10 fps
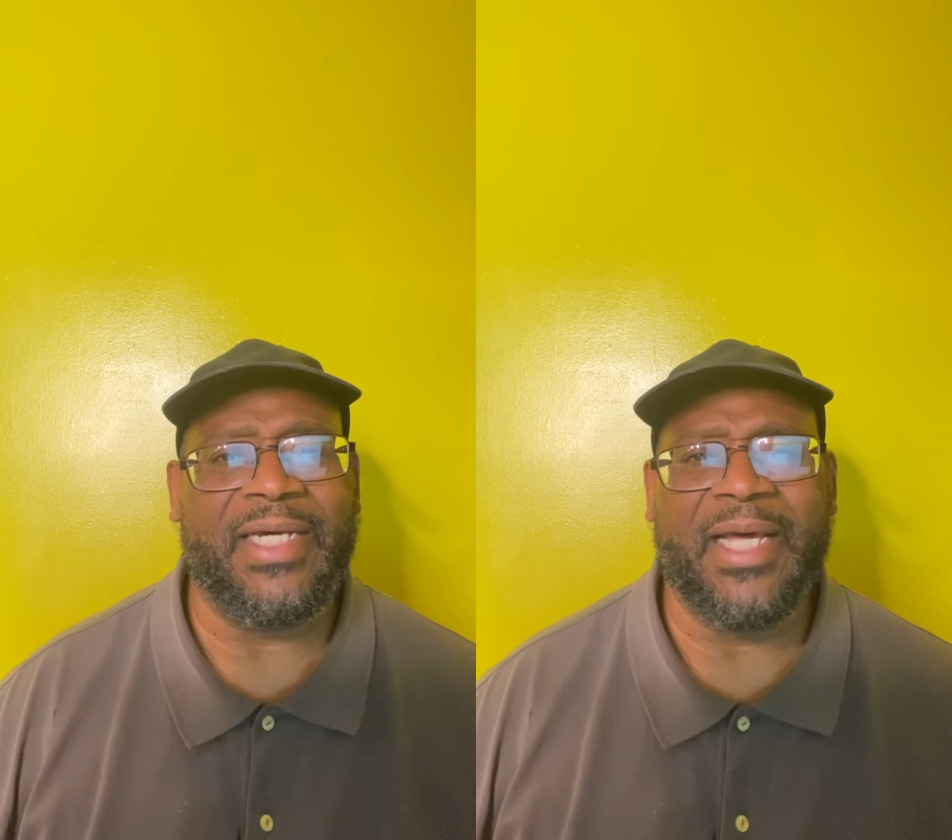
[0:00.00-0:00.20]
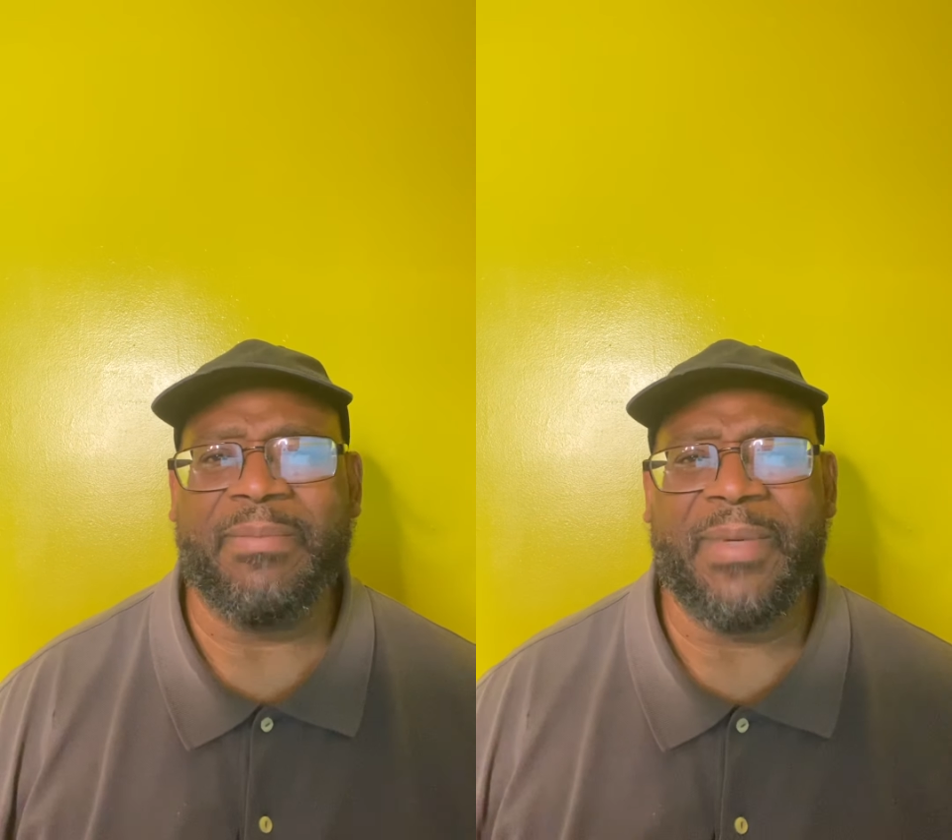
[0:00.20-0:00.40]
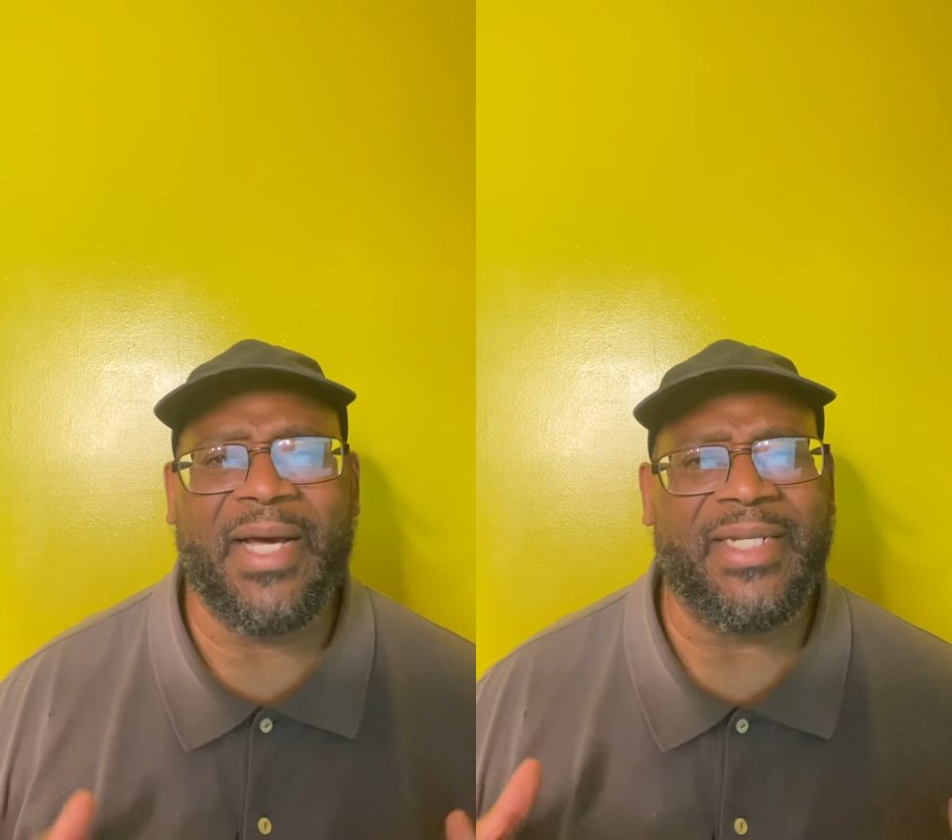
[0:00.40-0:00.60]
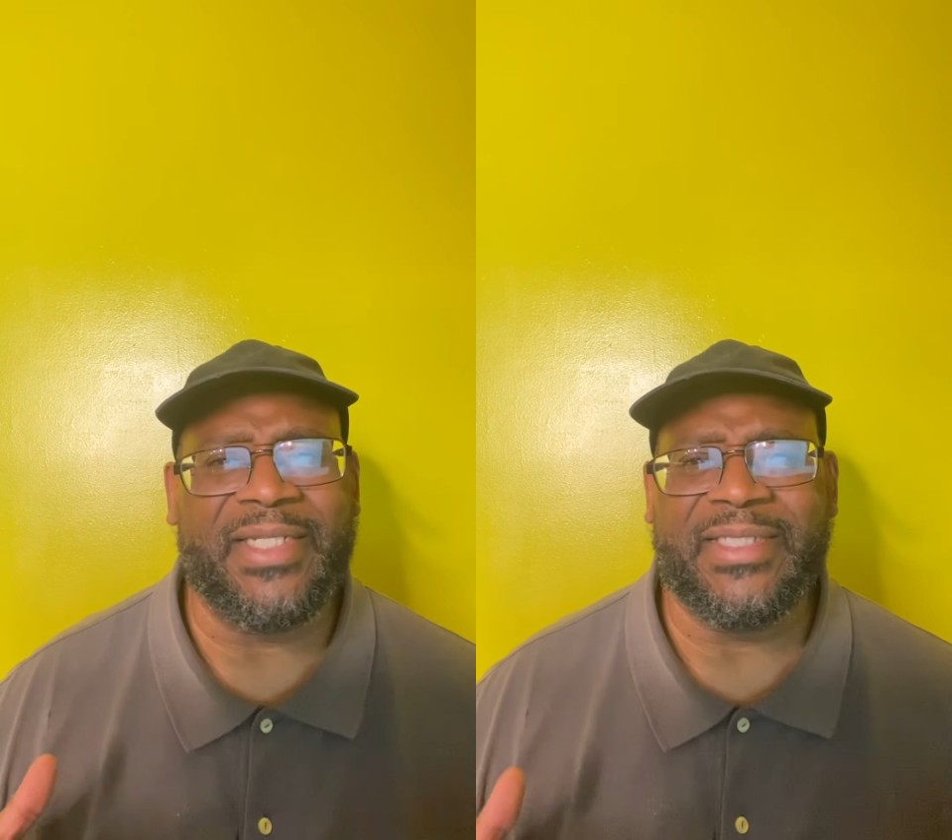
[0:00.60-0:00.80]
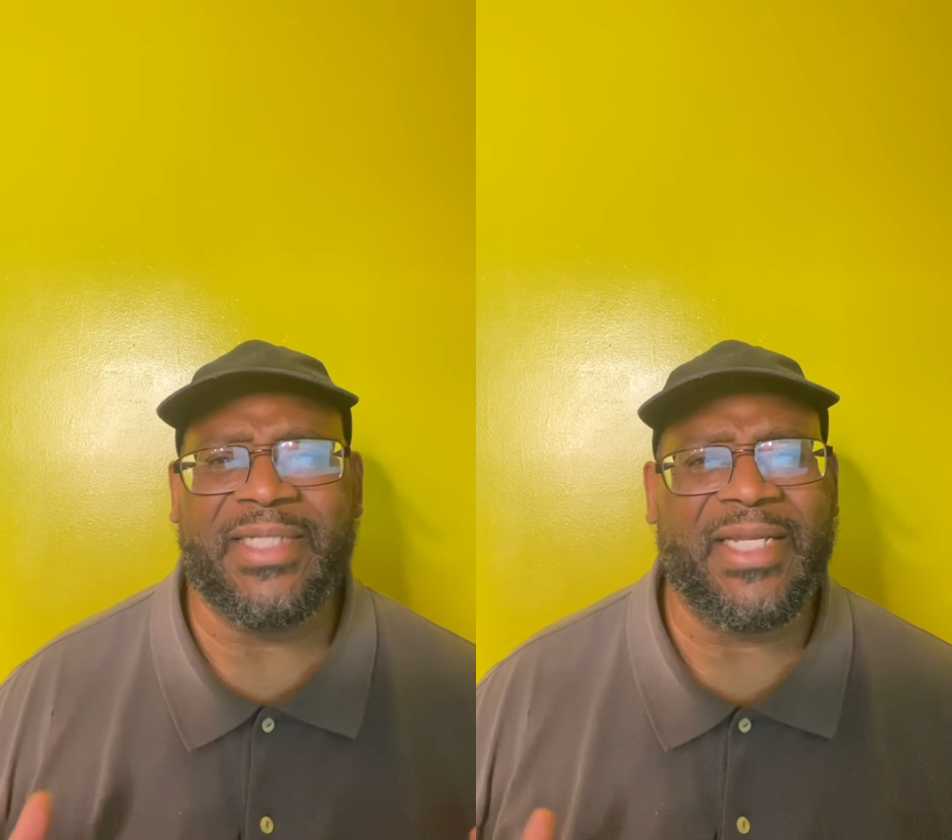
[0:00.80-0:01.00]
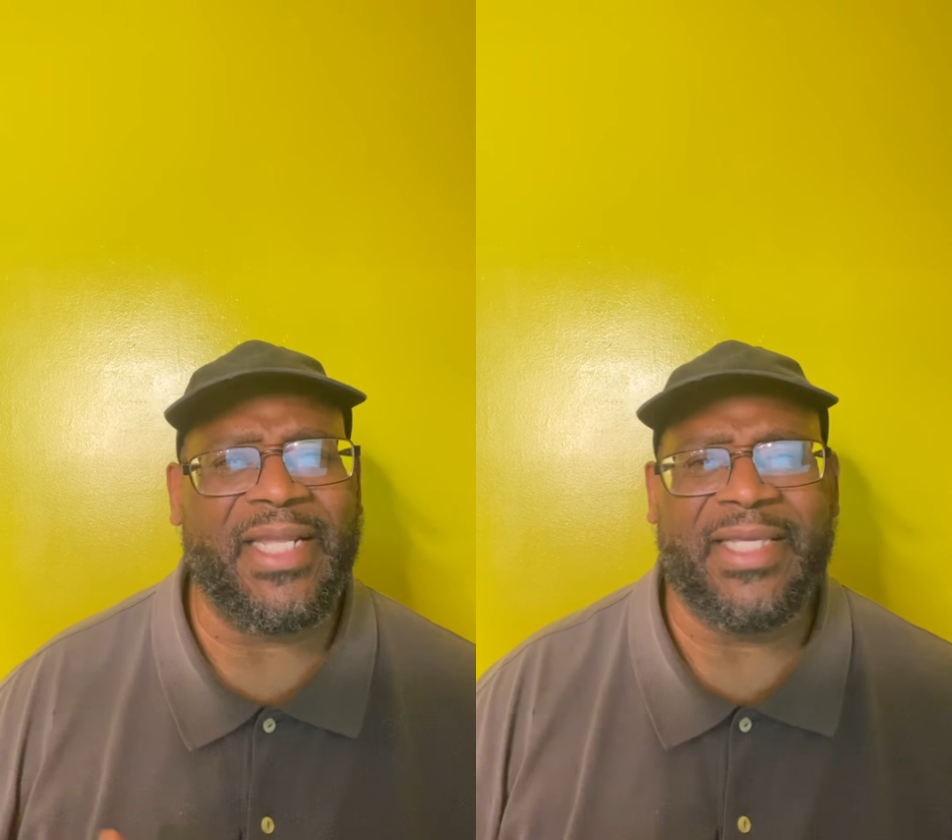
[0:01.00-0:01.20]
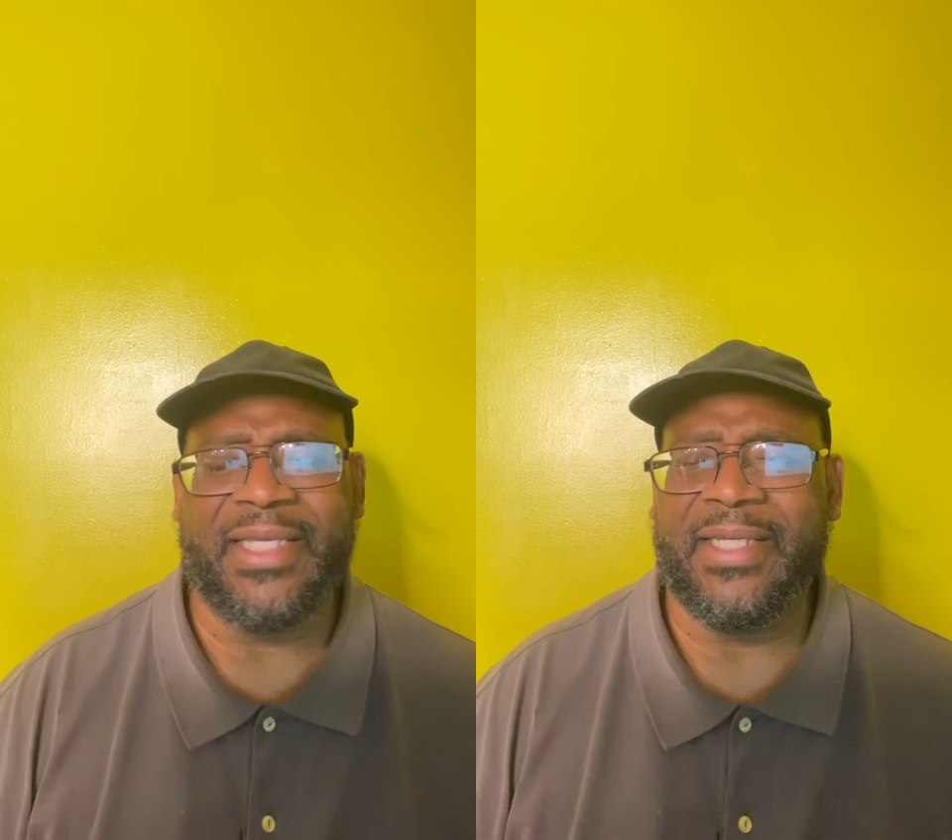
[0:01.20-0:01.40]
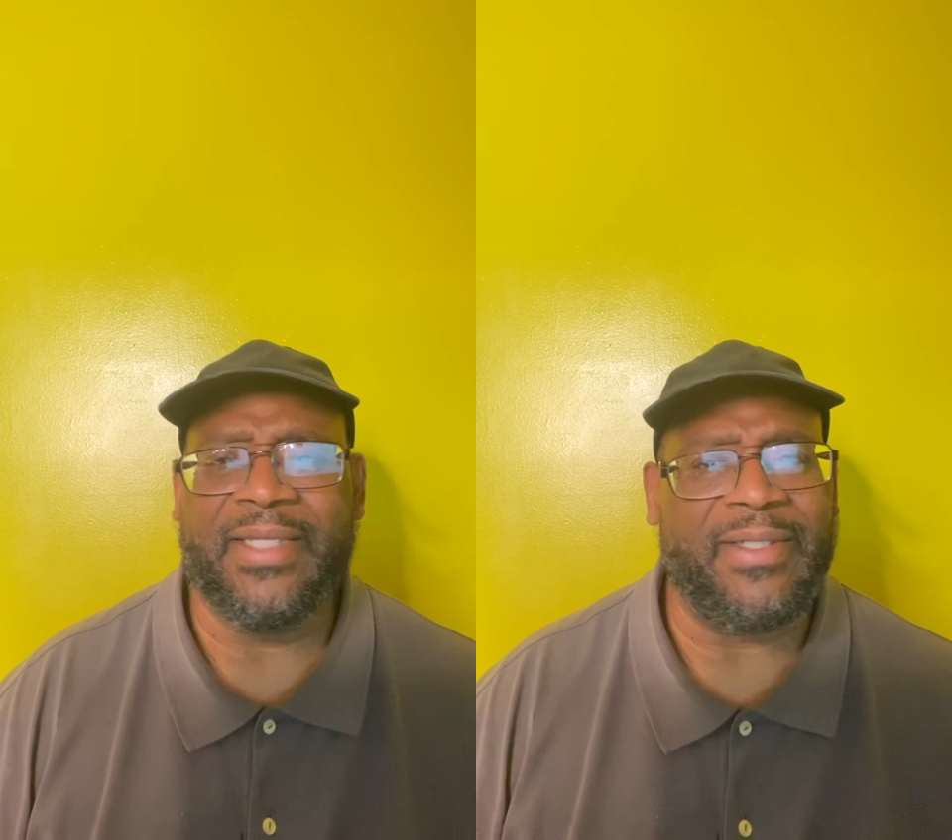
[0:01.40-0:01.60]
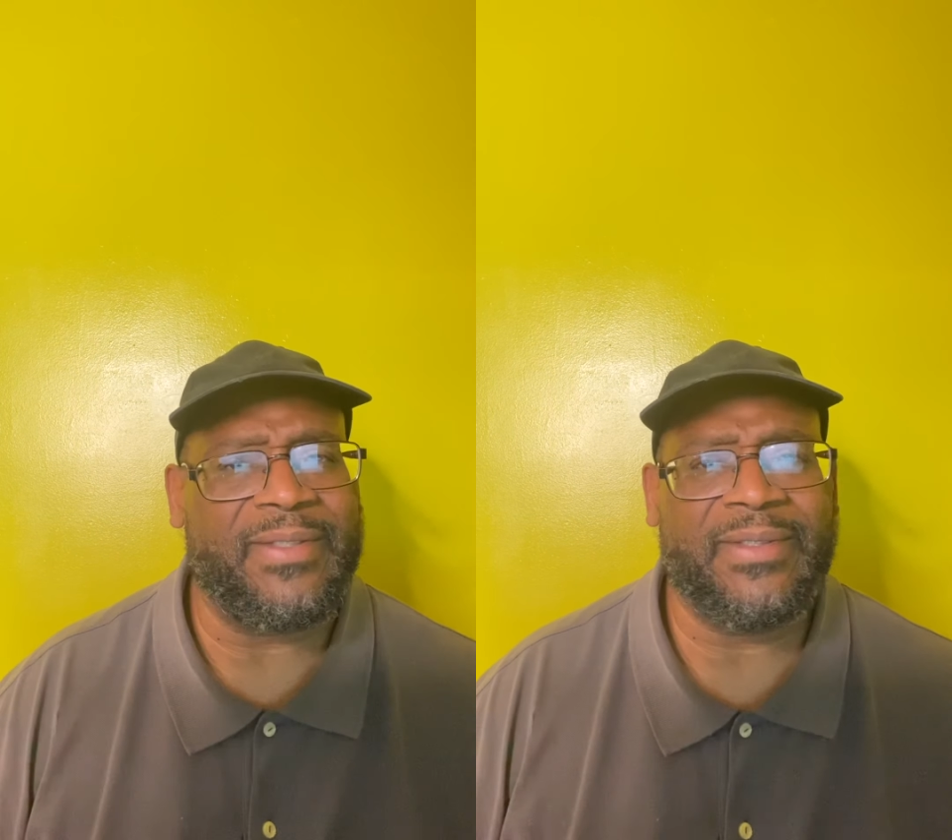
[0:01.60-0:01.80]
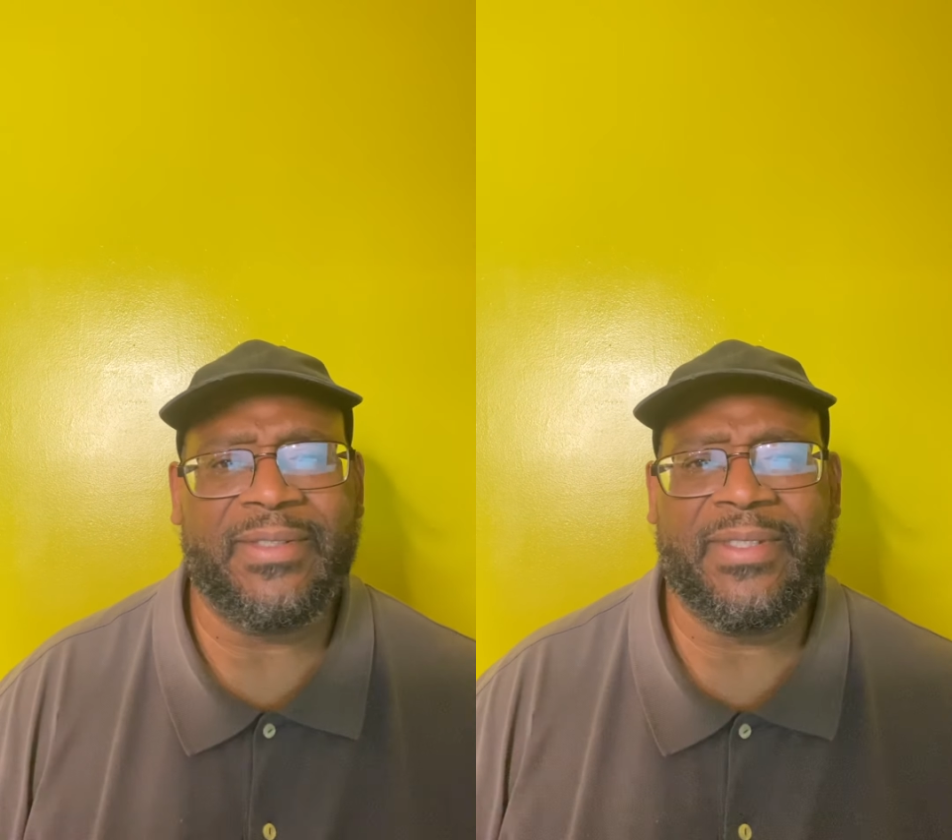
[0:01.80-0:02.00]
our mind is not like
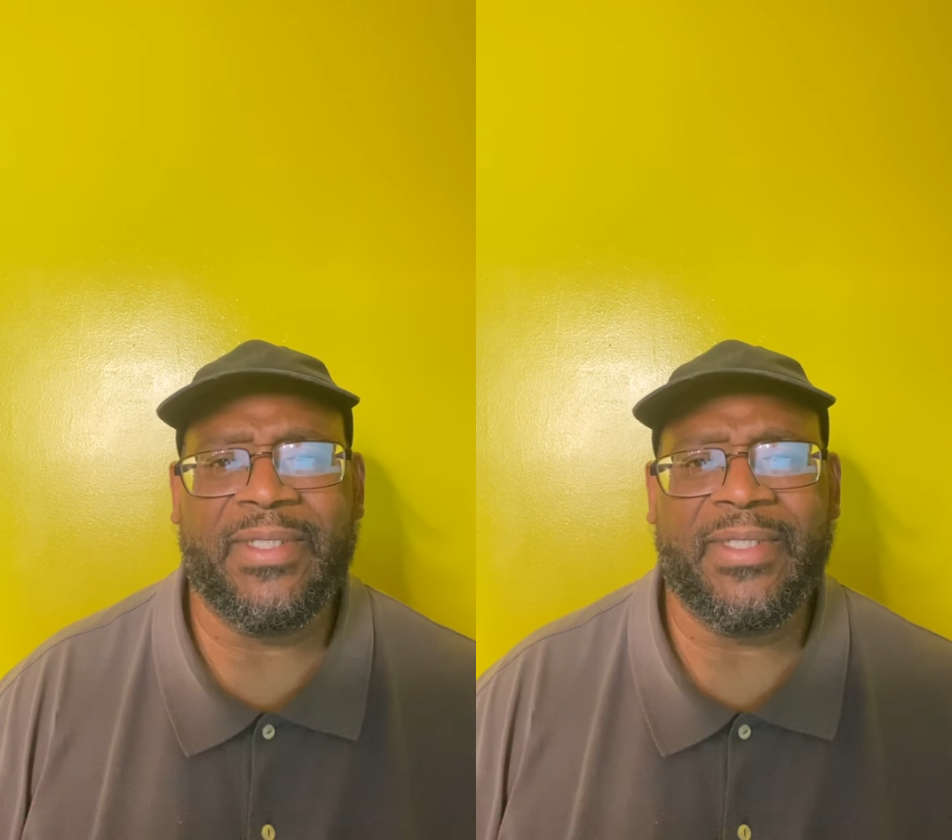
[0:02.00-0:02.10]
His.